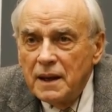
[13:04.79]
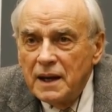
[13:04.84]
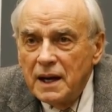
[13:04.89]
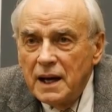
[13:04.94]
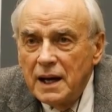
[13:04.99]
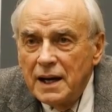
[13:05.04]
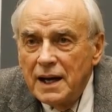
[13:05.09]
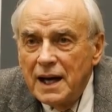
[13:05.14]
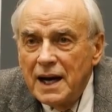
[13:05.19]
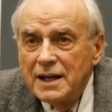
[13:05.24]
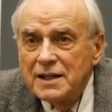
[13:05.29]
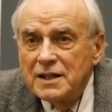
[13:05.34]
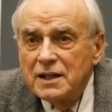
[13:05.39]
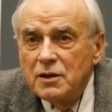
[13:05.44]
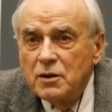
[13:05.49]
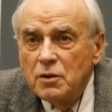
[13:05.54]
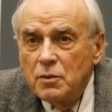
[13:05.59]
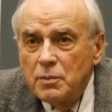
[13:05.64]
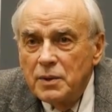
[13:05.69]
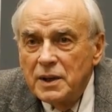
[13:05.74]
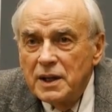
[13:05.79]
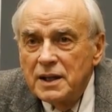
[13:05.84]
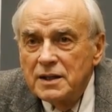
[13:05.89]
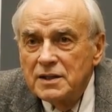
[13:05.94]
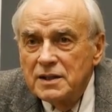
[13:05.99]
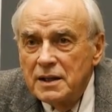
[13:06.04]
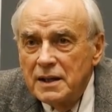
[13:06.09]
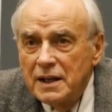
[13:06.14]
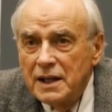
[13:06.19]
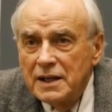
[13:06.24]
A classical
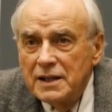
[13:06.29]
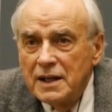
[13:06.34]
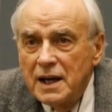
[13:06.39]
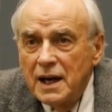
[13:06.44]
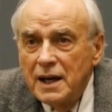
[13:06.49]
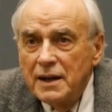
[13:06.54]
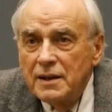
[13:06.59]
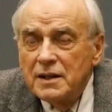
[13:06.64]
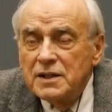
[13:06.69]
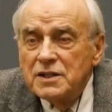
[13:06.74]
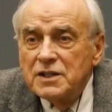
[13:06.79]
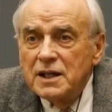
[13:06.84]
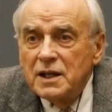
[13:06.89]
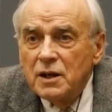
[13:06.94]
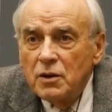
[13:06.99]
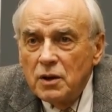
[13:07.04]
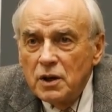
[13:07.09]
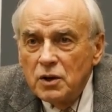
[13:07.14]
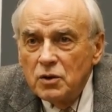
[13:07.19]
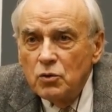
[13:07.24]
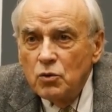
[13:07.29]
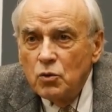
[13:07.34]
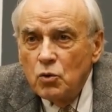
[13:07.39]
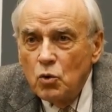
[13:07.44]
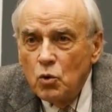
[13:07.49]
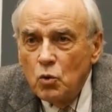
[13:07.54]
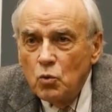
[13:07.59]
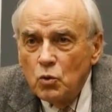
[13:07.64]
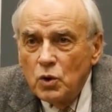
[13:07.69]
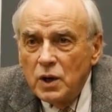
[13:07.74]
bit is either 0
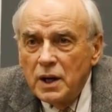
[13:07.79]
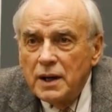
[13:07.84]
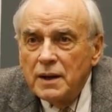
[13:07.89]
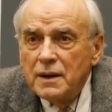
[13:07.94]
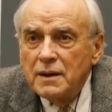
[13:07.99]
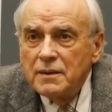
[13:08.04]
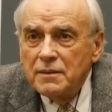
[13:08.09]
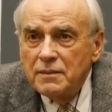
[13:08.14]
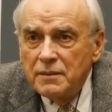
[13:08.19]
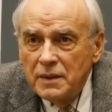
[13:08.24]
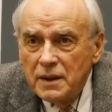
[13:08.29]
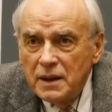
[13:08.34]
or 1.